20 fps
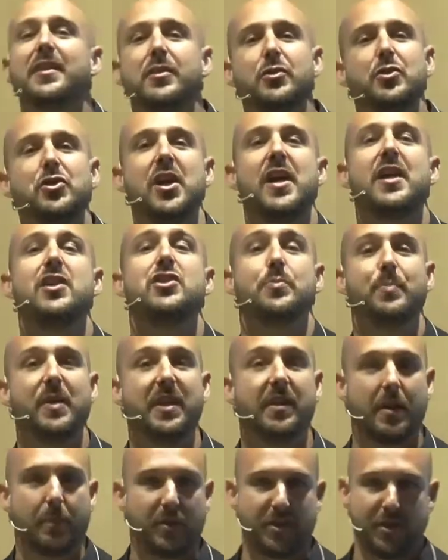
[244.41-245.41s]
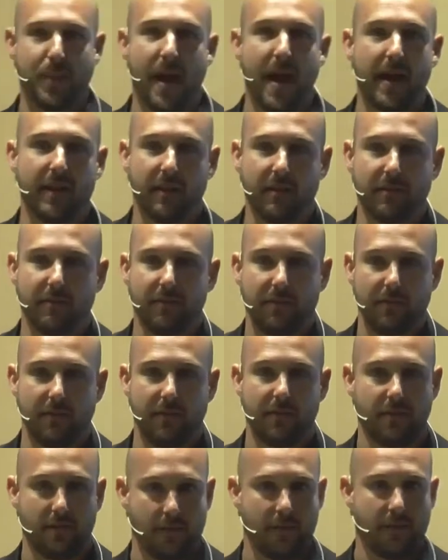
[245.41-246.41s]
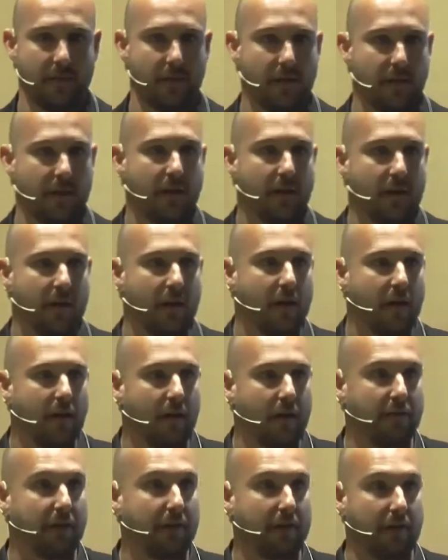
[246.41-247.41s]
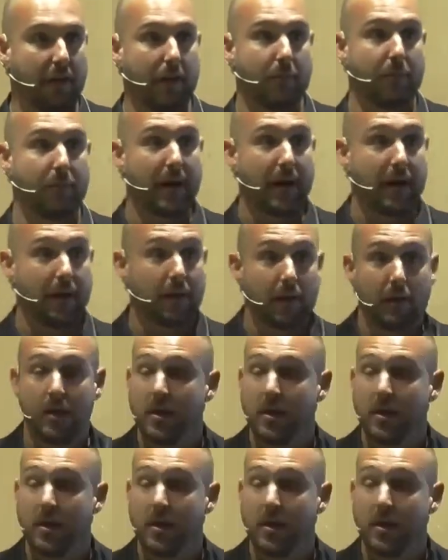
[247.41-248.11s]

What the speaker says: to change a bit the perspective of the thing, right?